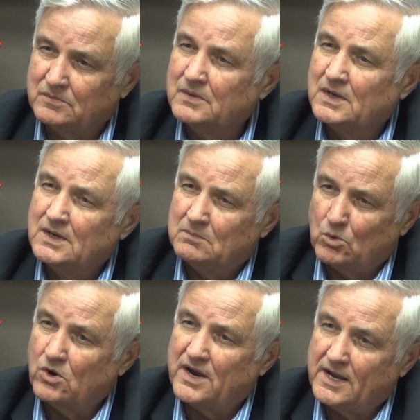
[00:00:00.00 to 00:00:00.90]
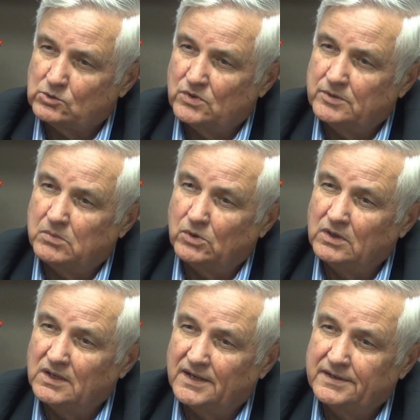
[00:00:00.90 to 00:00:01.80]
and more
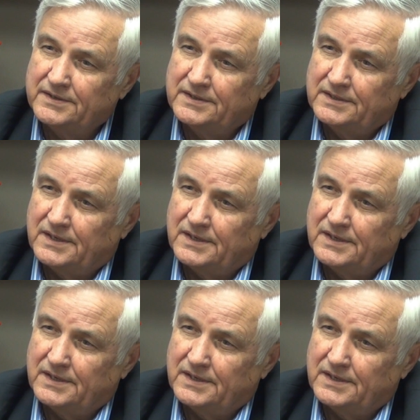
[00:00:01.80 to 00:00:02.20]
equitable